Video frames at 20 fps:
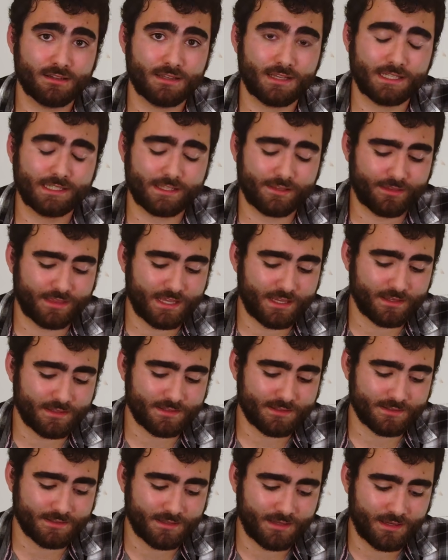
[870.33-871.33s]
And he
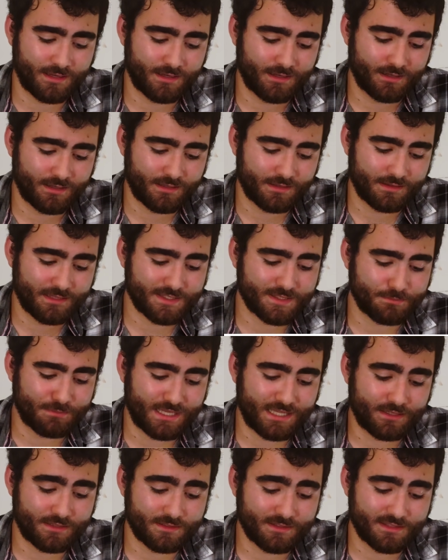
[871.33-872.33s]
thinks, this
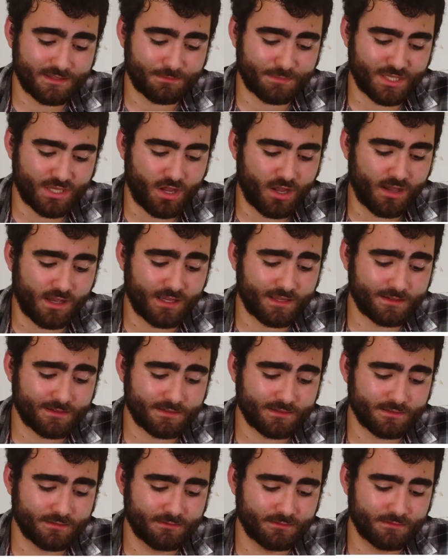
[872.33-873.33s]
means the
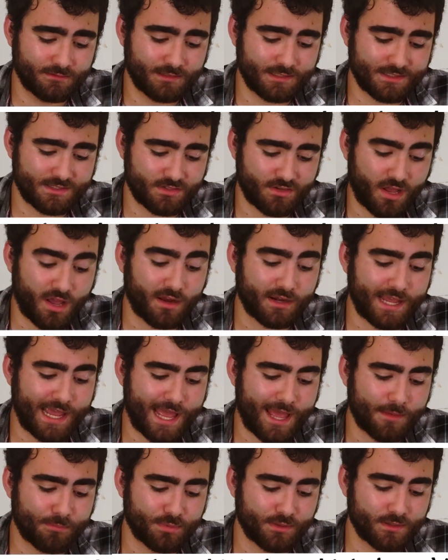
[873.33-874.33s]
beyond is not
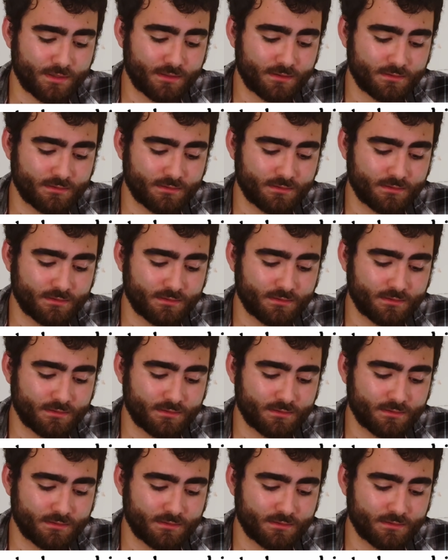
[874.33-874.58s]
happy.